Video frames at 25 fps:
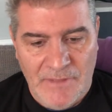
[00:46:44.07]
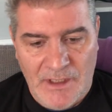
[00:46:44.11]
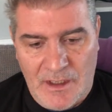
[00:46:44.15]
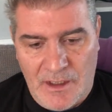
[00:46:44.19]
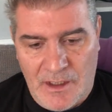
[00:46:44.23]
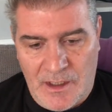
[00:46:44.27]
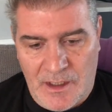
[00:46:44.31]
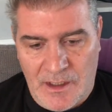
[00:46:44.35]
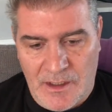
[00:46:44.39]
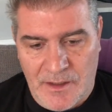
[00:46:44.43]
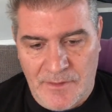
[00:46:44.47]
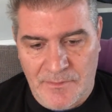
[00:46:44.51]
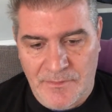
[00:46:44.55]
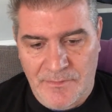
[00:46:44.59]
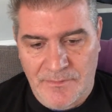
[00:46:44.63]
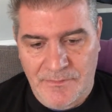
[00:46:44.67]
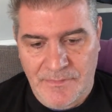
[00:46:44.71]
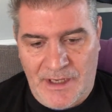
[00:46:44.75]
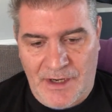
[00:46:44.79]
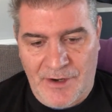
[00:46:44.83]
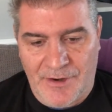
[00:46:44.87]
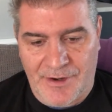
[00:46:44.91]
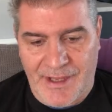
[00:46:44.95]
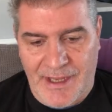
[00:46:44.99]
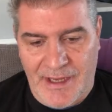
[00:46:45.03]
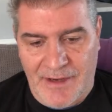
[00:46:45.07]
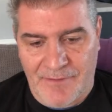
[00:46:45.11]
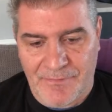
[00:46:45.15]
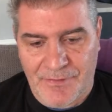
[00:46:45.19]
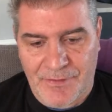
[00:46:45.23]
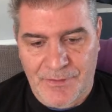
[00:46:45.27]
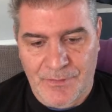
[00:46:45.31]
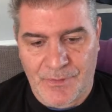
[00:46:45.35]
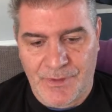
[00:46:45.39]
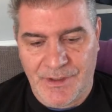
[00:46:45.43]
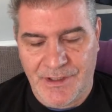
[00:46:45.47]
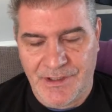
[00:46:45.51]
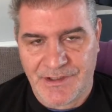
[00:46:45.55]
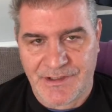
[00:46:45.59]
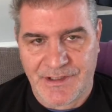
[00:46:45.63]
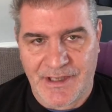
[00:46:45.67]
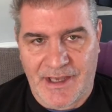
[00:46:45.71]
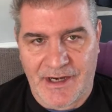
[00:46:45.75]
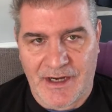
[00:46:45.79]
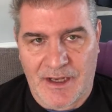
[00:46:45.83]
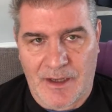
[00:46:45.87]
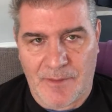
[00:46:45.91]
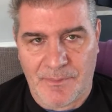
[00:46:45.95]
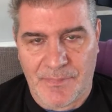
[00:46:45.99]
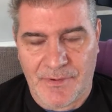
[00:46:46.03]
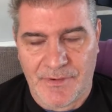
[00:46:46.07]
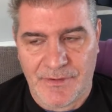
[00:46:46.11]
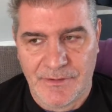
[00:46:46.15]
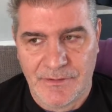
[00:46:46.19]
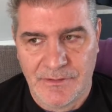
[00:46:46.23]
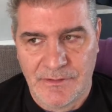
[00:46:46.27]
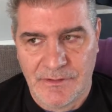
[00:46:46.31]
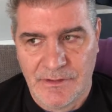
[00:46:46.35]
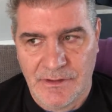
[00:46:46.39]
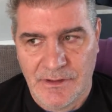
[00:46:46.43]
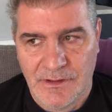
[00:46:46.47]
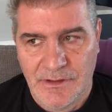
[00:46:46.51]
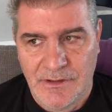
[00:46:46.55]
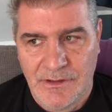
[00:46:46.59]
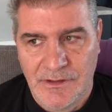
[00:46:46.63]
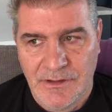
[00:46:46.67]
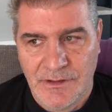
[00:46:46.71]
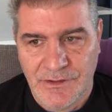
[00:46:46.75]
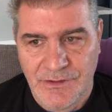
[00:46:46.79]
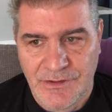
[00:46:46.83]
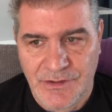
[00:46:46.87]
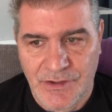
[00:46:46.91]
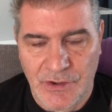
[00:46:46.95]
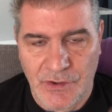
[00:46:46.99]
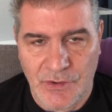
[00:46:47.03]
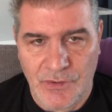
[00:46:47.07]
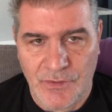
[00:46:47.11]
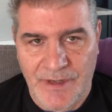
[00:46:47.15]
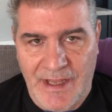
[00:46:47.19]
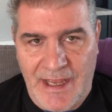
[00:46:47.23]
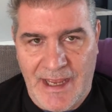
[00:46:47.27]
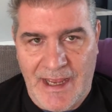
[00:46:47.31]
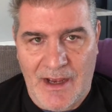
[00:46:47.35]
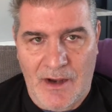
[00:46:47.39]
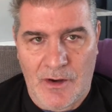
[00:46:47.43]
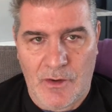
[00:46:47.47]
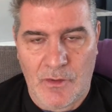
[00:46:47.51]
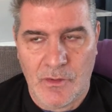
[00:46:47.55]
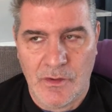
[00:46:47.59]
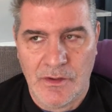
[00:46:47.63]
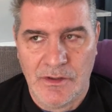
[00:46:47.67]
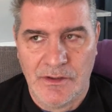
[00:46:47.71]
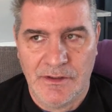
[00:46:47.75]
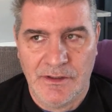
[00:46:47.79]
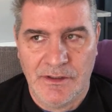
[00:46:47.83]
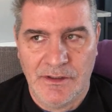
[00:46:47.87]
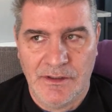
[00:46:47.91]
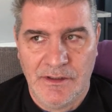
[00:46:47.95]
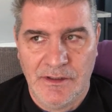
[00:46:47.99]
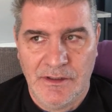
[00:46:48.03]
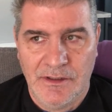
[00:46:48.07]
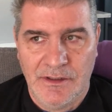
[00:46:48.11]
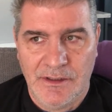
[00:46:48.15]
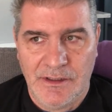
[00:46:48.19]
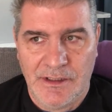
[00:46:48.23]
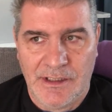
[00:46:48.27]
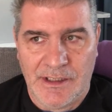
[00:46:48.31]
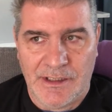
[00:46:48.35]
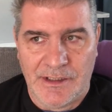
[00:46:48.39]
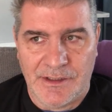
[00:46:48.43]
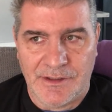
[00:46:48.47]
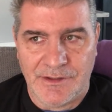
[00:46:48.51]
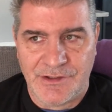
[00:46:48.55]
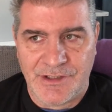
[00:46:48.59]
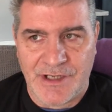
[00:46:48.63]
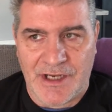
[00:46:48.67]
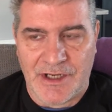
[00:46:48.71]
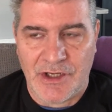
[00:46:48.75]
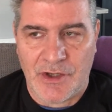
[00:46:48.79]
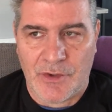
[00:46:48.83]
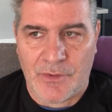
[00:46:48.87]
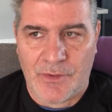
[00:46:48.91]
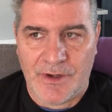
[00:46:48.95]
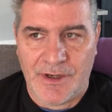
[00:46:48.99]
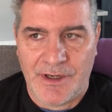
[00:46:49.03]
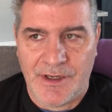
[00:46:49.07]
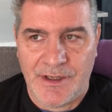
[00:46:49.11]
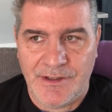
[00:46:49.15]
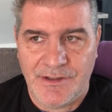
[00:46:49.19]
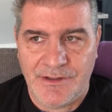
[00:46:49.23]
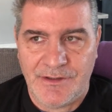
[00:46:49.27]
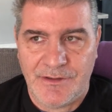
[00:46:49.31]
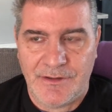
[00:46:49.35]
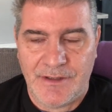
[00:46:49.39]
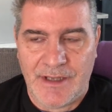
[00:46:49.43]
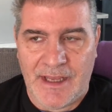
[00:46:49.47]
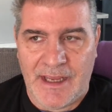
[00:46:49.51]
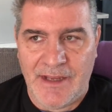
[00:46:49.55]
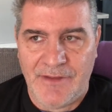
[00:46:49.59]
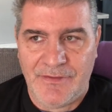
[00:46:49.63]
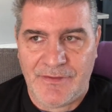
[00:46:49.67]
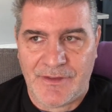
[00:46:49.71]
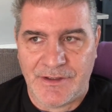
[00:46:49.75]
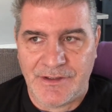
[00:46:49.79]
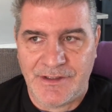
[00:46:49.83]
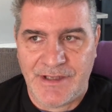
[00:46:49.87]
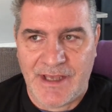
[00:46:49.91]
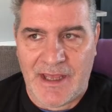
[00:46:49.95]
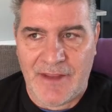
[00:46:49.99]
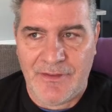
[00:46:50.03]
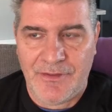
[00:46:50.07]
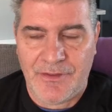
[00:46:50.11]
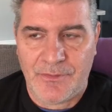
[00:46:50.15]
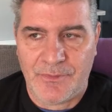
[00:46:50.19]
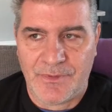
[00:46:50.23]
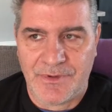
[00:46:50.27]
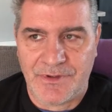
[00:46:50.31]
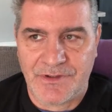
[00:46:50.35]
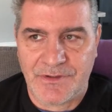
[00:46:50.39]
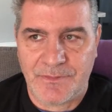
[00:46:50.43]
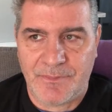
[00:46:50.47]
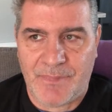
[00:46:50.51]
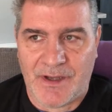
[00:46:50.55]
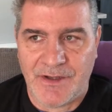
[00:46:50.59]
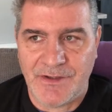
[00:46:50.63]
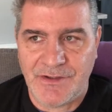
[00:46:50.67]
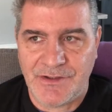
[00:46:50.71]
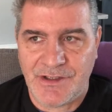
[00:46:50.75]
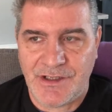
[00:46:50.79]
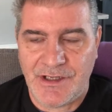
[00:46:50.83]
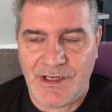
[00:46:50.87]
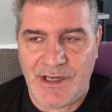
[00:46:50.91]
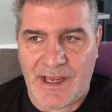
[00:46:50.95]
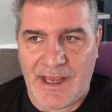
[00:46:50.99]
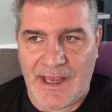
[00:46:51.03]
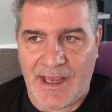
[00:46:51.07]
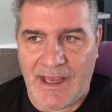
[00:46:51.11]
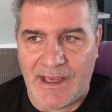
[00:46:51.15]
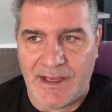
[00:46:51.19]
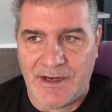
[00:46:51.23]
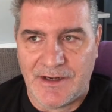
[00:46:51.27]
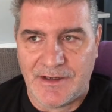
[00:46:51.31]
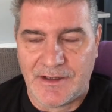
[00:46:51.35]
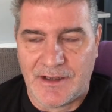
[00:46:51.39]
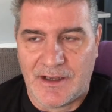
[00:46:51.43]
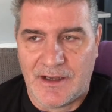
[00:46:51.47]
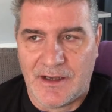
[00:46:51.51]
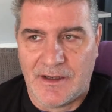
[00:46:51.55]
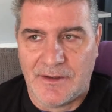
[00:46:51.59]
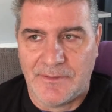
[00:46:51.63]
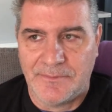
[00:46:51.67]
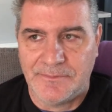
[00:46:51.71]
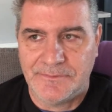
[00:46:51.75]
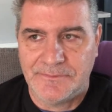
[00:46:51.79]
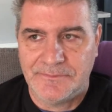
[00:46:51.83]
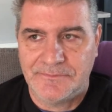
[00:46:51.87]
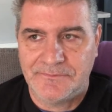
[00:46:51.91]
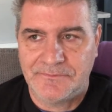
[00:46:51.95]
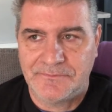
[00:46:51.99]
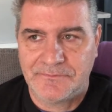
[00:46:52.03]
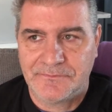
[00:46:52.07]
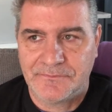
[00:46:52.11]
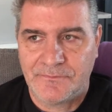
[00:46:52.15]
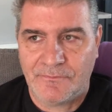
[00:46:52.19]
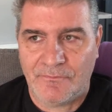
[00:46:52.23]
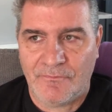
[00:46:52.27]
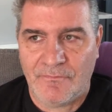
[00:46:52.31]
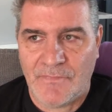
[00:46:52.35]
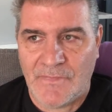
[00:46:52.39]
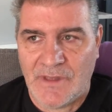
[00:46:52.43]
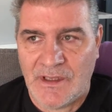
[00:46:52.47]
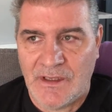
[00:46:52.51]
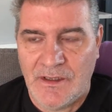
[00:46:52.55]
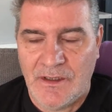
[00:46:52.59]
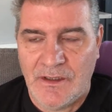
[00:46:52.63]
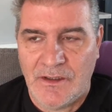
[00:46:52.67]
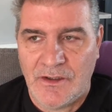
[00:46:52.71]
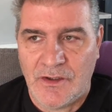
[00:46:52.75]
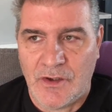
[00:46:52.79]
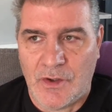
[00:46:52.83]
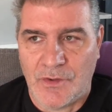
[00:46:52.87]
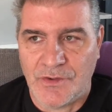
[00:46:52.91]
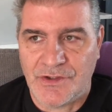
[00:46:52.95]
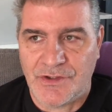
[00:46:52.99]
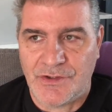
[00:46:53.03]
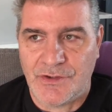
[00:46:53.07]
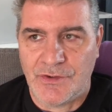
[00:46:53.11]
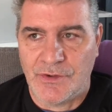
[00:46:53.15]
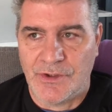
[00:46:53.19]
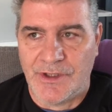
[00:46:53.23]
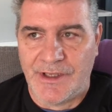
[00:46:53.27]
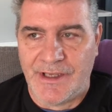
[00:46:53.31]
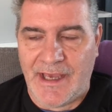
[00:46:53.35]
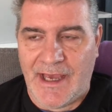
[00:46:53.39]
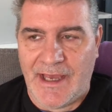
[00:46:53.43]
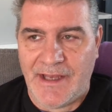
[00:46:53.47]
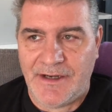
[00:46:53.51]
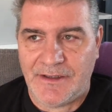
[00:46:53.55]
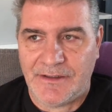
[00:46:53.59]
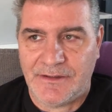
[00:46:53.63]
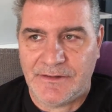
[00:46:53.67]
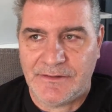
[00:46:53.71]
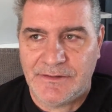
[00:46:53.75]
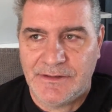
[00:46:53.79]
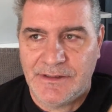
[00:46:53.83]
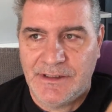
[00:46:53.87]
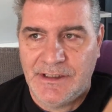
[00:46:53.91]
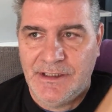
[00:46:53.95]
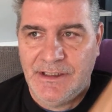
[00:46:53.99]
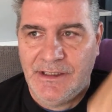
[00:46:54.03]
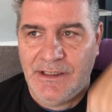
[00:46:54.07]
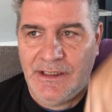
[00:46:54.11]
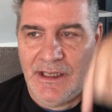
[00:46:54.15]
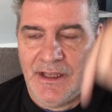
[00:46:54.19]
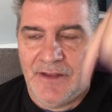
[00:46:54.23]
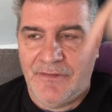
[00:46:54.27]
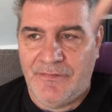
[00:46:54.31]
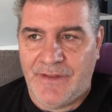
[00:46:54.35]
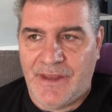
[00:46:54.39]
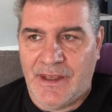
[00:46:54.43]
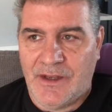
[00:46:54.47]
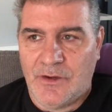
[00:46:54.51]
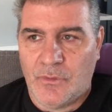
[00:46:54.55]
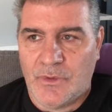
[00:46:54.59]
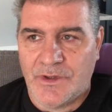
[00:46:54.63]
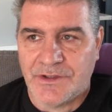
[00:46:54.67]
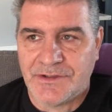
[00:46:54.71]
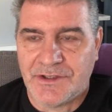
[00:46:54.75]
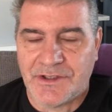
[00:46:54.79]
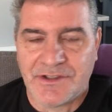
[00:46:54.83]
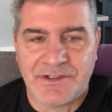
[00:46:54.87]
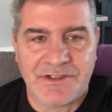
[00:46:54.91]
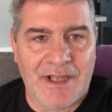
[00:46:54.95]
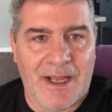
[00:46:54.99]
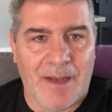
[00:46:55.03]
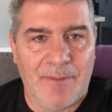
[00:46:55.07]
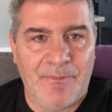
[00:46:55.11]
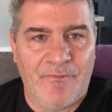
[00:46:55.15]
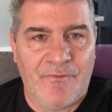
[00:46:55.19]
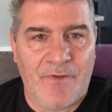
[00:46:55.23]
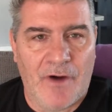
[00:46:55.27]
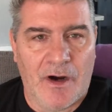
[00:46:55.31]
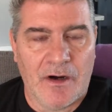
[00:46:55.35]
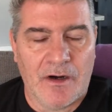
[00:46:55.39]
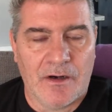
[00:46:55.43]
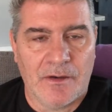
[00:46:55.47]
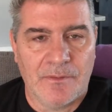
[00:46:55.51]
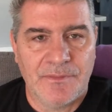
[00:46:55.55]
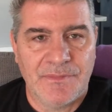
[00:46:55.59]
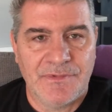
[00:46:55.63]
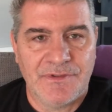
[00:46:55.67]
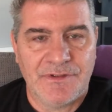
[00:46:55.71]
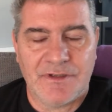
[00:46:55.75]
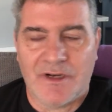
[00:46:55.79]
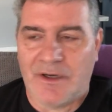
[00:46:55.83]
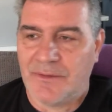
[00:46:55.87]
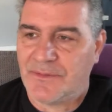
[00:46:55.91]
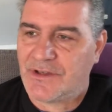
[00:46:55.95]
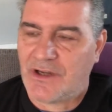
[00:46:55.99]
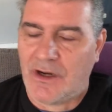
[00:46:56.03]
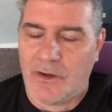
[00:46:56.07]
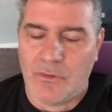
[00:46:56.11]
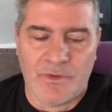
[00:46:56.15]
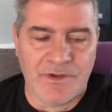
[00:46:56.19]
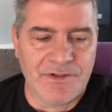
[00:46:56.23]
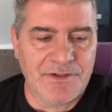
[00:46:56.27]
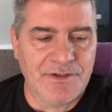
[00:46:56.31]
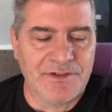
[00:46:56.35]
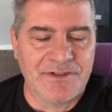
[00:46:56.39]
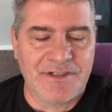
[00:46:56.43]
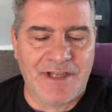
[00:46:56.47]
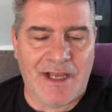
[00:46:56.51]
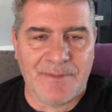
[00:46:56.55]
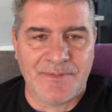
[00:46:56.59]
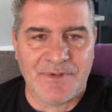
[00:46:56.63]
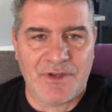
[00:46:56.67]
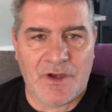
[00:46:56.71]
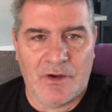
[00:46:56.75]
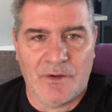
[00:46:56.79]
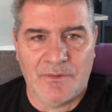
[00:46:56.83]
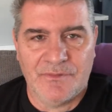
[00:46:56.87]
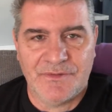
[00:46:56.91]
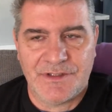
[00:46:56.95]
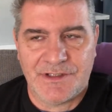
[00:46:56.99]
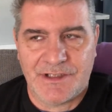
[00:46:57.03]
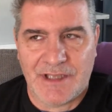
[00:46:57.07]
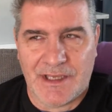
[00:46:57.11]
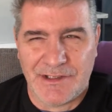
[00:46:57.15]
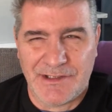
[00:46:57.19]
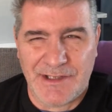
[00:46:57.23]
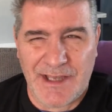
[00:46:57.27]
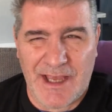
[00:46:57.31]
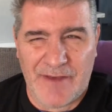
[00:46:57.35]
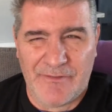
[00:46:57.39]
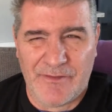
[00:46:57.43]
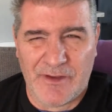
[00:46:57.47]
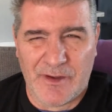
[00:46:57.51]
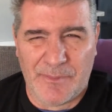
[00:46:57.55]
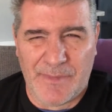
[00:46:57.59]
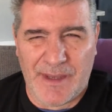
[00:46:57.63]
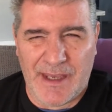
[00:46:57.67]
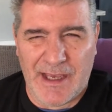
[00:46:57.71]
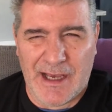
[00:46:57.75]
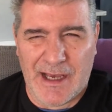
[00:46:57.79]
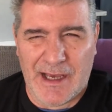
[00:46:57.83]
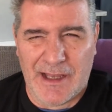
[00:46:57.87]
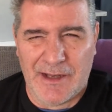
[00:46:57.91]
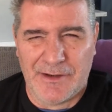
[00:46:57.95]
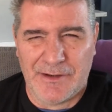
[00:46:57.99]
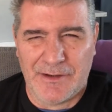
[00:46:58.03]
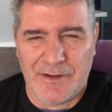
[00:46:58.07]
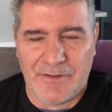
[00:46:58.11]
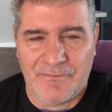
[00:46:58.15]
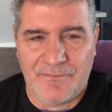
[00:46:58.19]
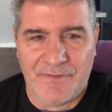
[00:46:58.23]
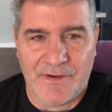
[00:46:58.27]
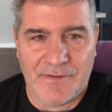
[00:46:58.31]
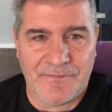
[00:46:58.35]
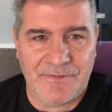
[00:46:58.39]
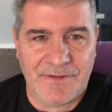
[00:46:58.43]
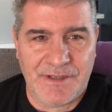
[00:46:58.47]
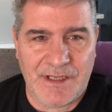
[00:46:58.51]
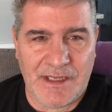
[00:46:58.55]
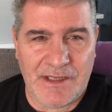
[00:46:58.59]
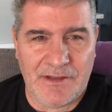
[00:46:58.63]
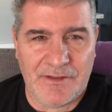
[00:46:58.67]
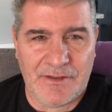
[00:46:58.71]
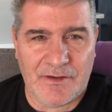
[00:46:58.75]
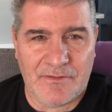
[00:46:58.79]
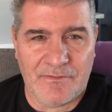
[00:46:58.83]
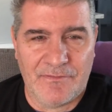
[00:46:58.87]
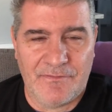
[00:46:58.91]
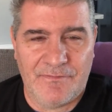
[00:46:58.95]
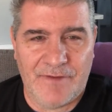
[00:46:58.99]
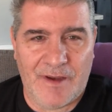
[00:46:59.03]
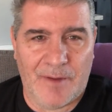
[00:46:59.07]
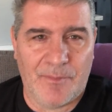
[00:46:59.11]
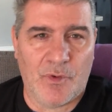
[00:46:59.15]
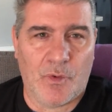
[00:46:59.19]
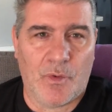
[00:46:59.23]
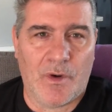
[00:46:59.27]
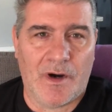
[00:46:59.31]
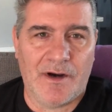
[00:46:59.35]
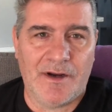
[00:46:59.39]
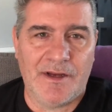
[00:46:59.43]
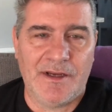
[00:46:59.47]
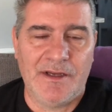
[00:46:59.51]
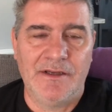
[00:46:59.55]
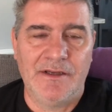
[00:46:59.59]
I already have 3 set up, 2 now in January 8th and 10th with Spongy and Coach Juliet. And then Whistle Stop's Homestead's having me on the 15th of February.